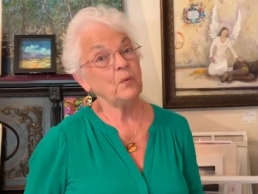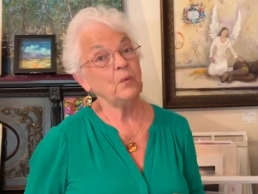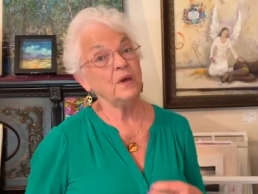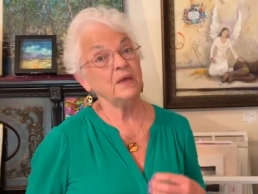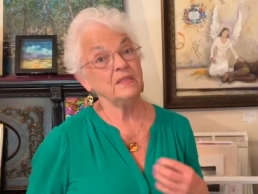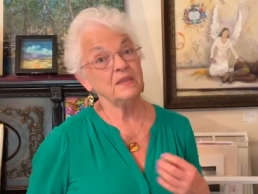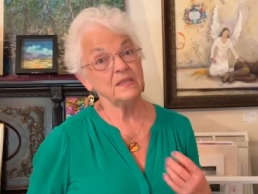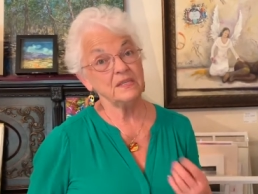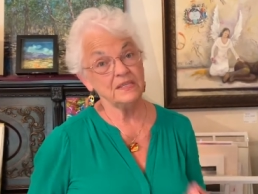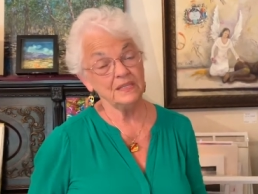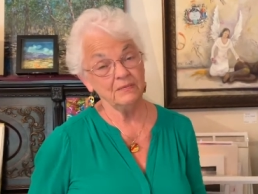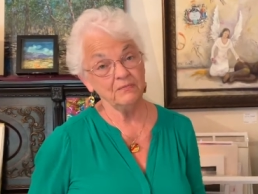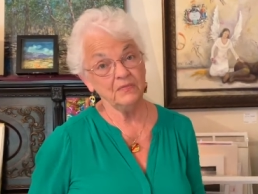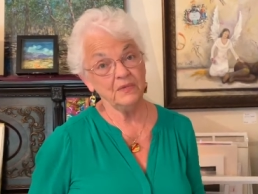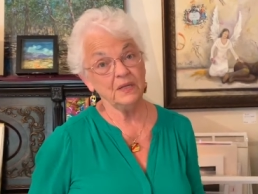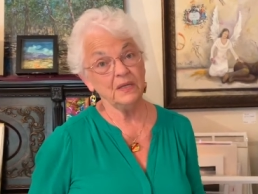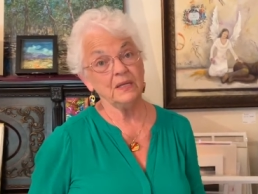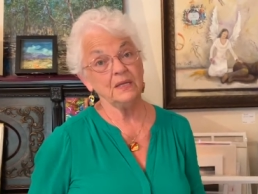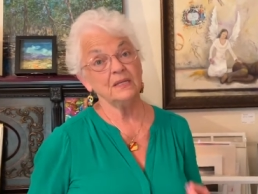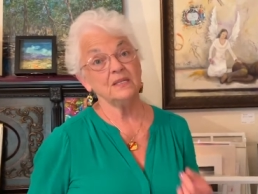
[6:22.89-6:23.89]
with the
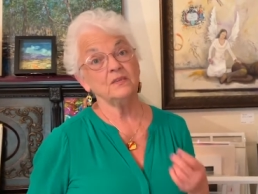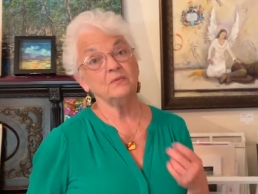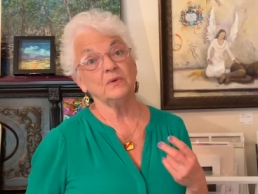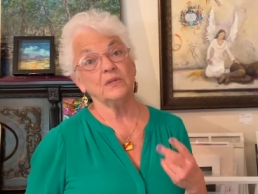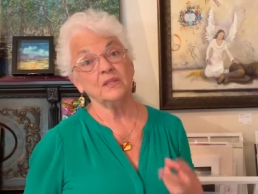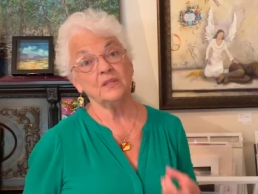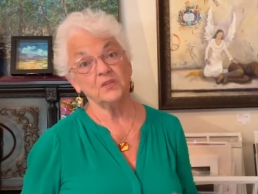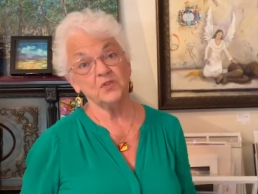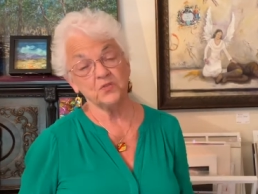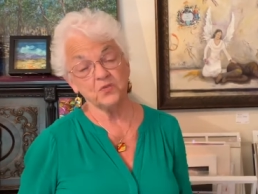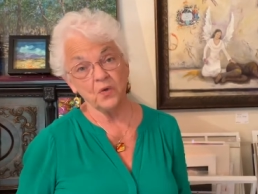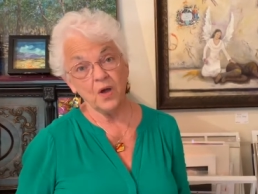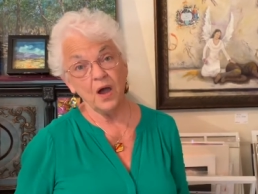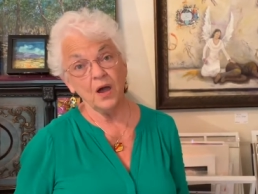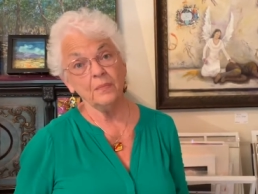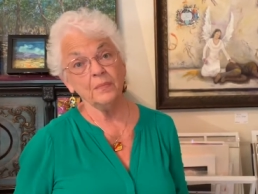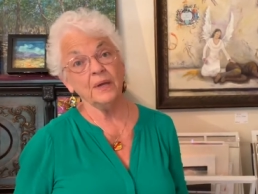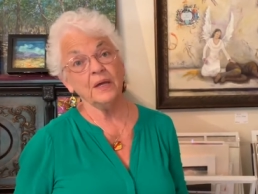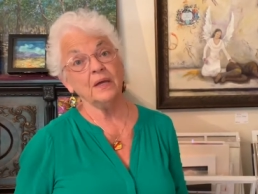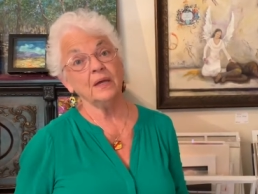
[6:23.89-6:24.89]
symphonies, with the
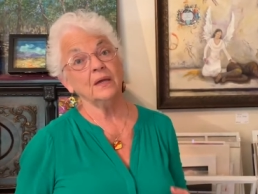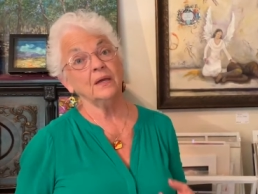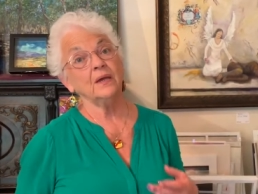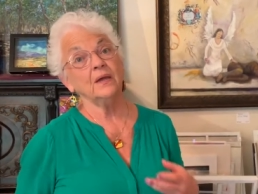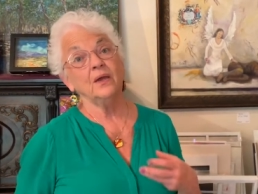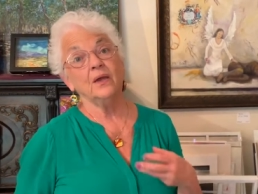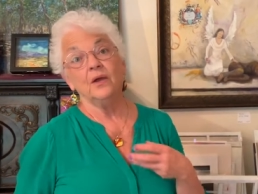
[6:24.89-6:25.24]
drama,